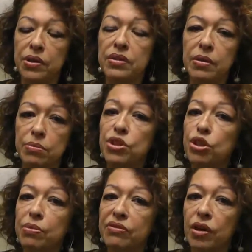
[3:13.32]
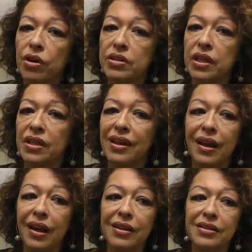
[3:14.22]
person I'm supervising
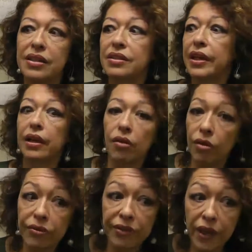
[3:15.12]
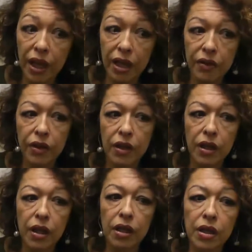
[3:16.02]
says, thank God for that.
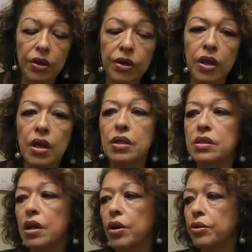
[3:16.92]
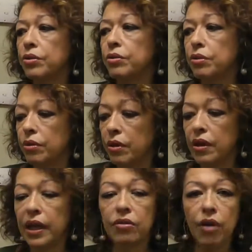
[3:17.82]
You know, so
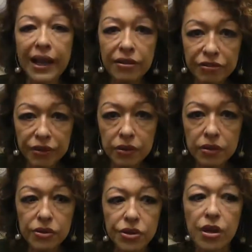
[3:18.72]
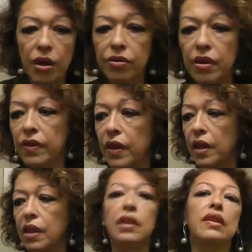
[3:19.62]
they're grateful to know that
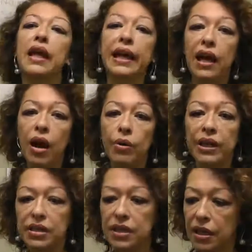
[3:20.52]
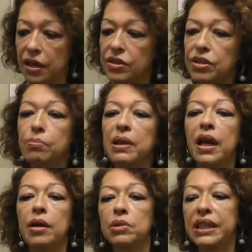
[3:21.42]
they're going to
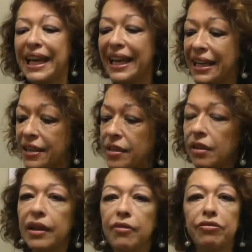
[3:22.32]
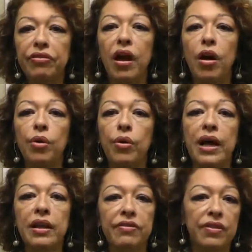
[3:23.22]
be able to easily flow,
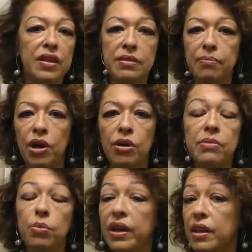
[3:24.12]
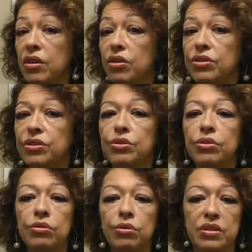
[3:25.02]
and if there's a moment where they're not
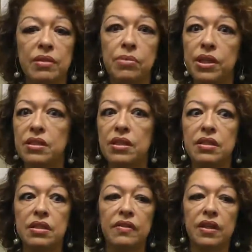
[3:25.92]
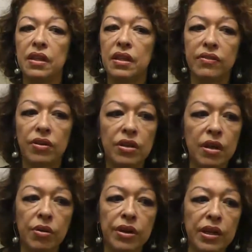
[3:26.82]
sure or somebody says something that they've
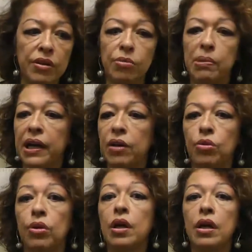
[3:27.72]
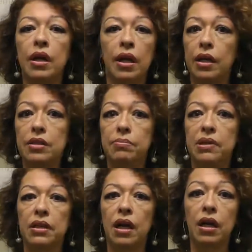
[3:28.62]
got no idea about or it's a
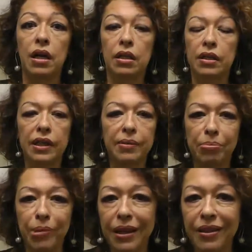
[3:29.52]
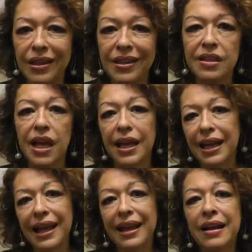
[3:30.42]
bit breath
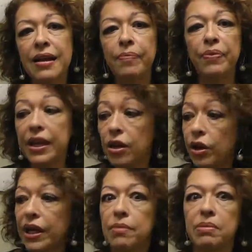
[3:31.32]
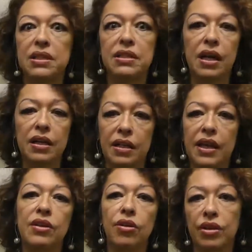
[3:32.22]
intaking, they're not going to be stuck
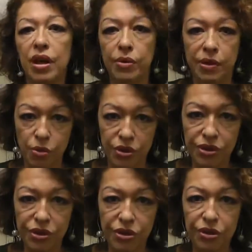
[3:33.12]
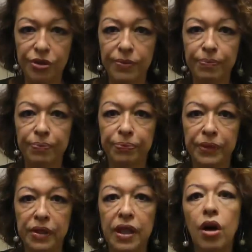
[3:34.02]
there not knowing what to do.
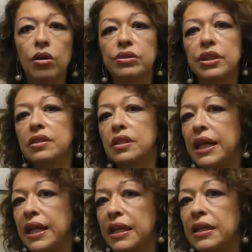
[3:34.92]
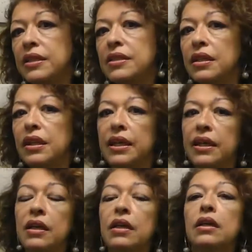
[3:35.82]
That I'll just
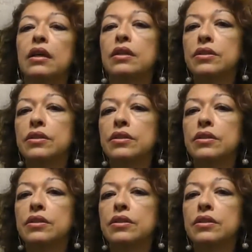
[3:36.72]
easily,